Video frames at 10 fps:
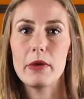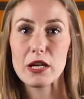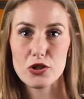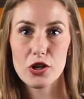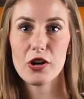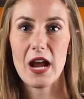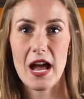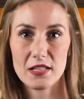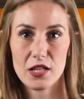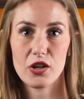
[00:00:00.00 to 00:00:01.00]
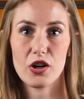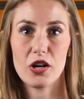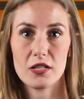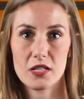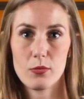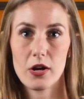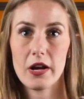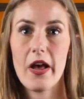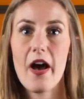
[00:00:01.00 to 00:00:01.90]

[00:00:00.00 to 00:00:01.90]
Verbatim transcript: Make sure you're asking your customer